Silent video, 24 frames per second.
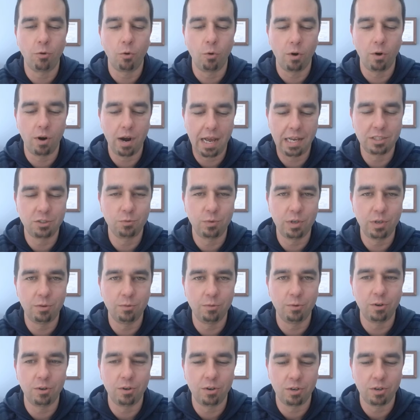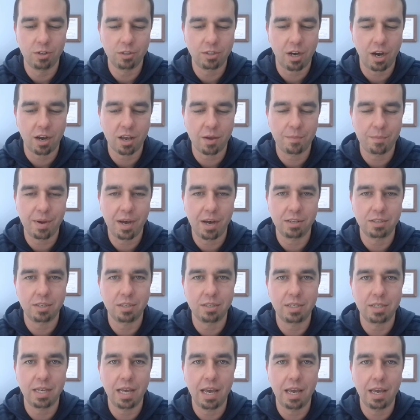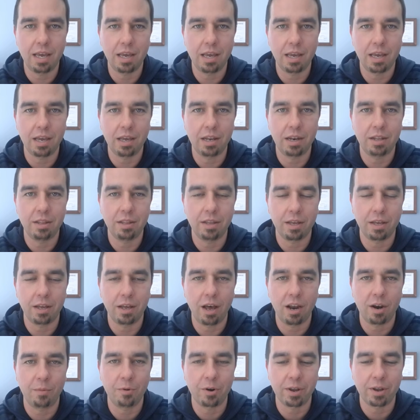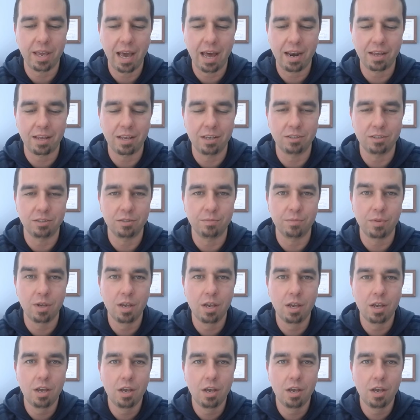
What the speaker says: For as we will talk about today in the Heidelberg Catechism,